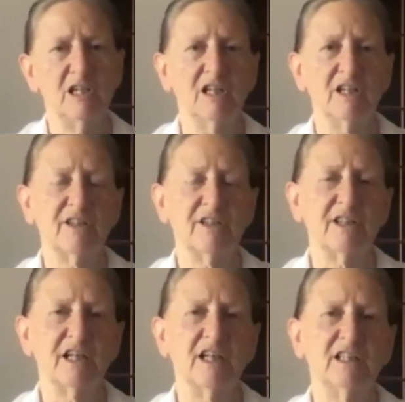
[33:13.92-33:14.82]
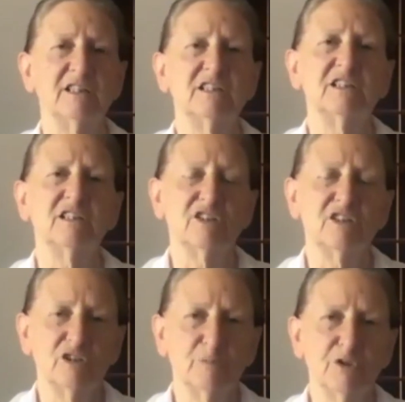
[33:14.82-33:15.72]
that
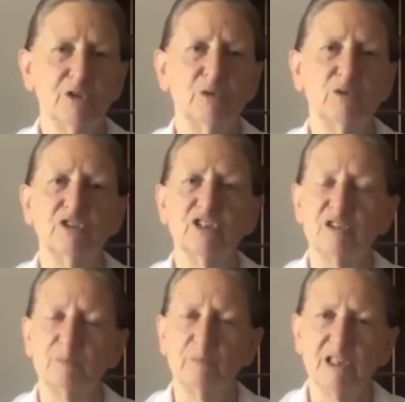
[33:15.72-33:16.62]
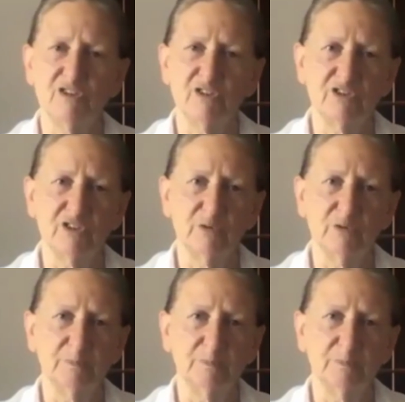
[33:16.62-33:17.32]
disturbs you or displeases you.